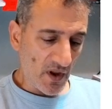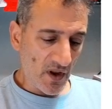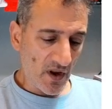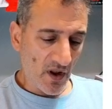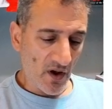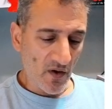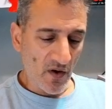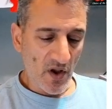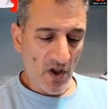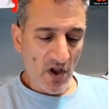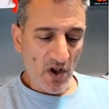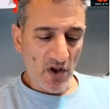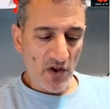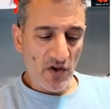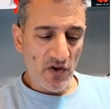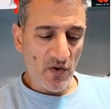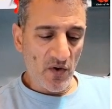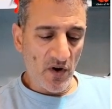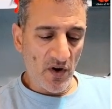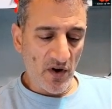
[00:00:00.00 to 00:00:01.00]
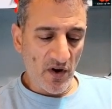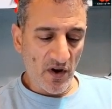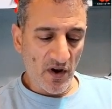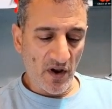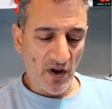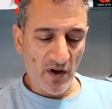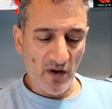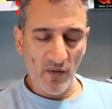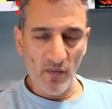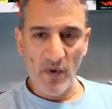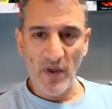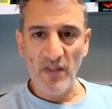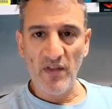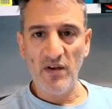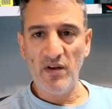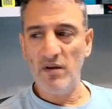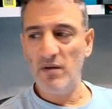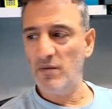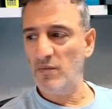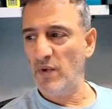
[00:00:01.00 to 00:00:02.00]
you know, you can look at
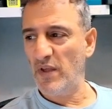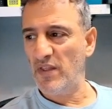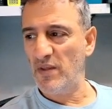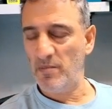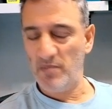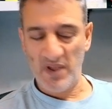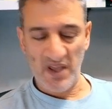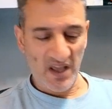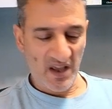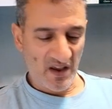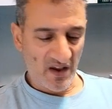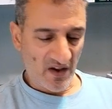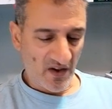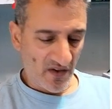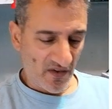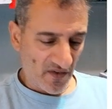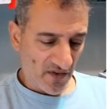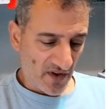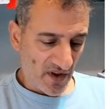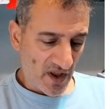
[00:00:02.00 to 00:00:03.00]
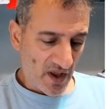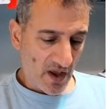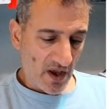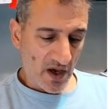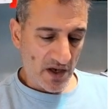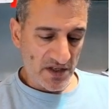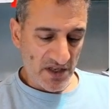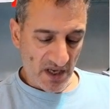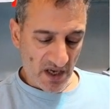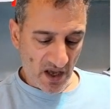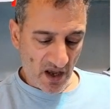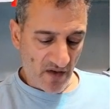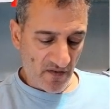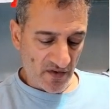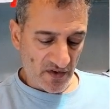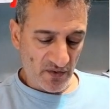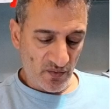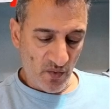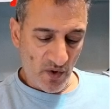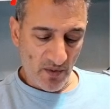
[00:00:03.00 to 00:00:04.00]
weather weather beacons because it
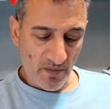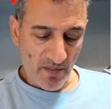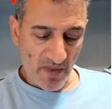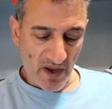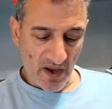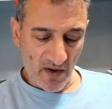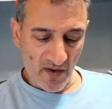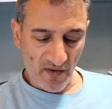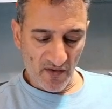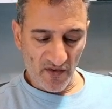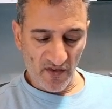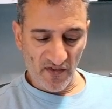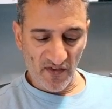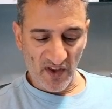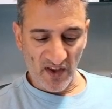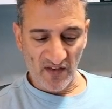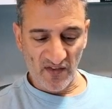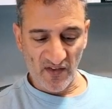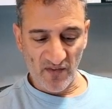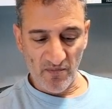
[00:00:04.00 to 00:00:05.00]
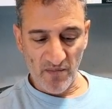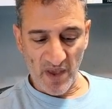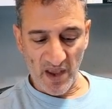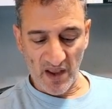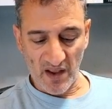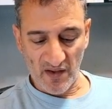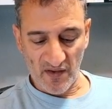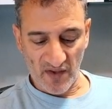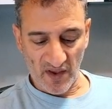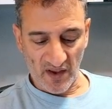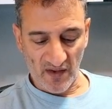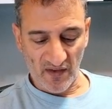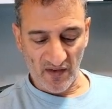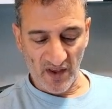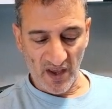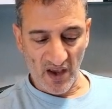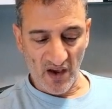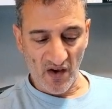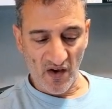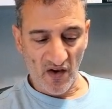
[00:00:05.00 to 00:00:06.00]
covers one megahertz to six meg six
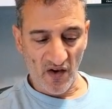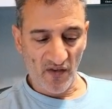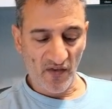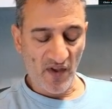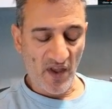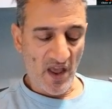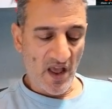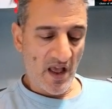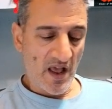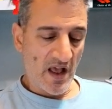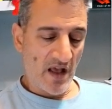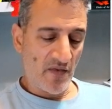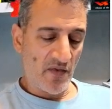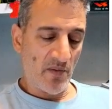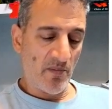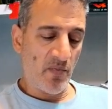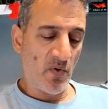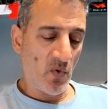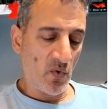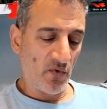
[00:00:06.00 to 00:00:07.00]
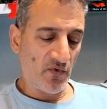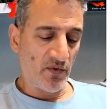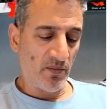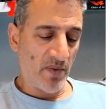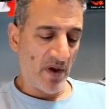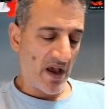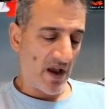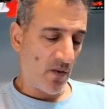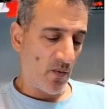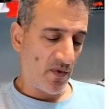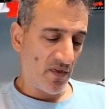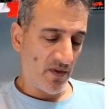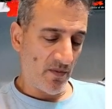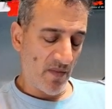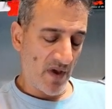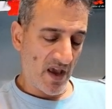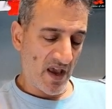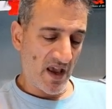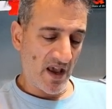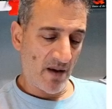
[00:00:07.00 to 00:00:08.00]
gigahertz, and the PortaPack with
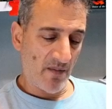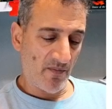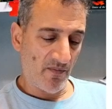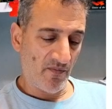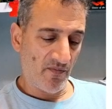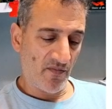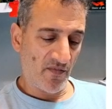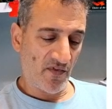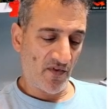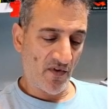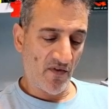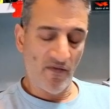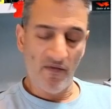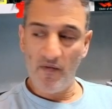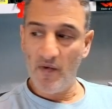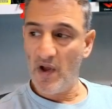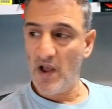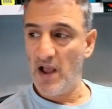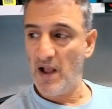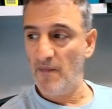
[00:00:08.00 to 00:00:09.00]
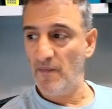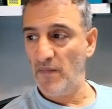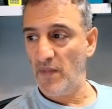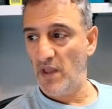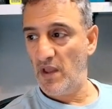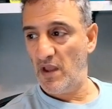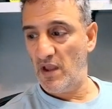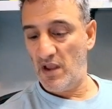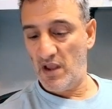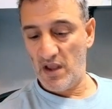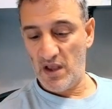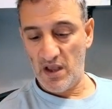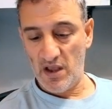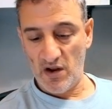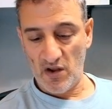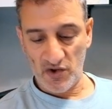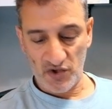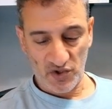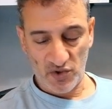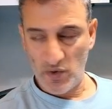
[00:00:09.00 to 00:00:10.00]
the Mayhem software, uh,
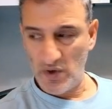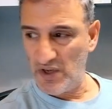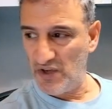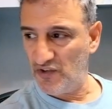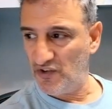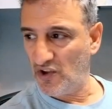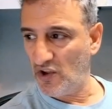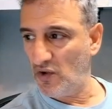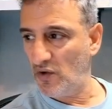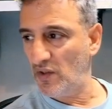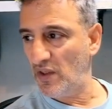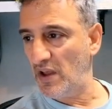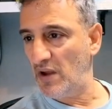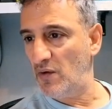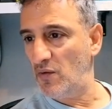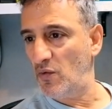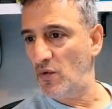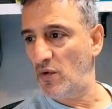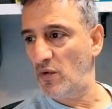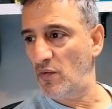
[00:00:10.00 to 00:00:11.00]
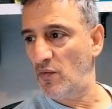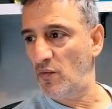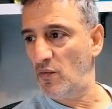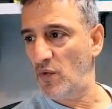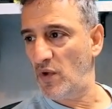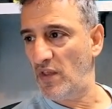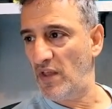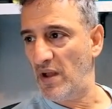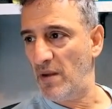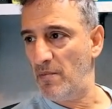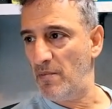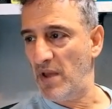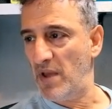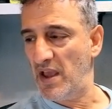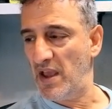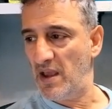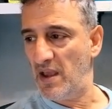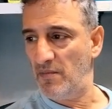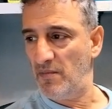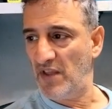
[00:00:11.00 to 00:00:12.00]
and i should quickly show you that what what that
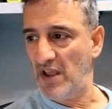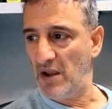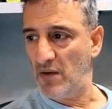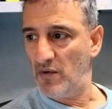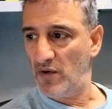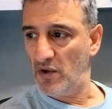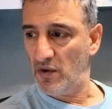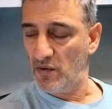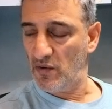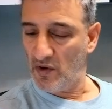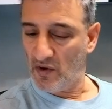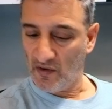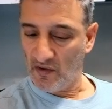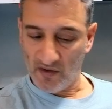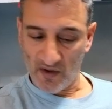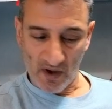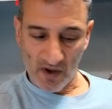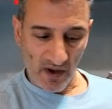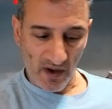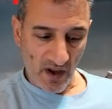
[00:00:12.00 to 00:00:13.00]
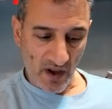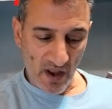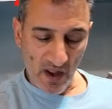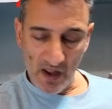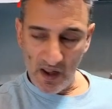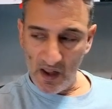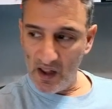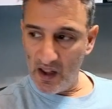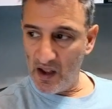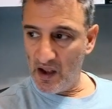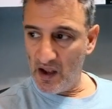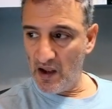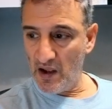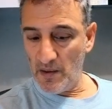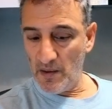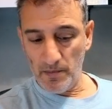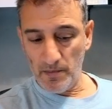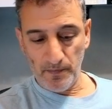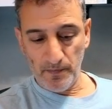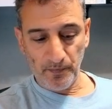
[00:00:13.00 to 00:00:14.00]
Mayhem download looks like.
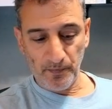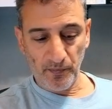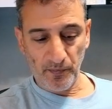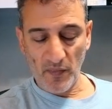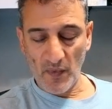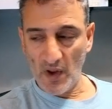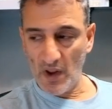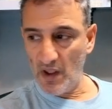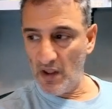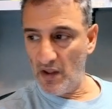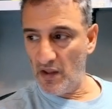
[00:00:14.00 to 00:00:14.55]
Um,